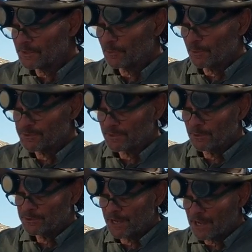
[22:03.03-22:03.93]
Anyway,
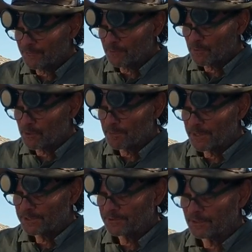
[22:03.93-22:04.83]
it was half a
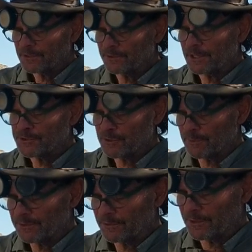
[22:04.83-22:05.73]
mermaid, and nature
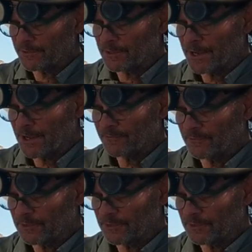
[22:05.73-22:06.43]
made the other half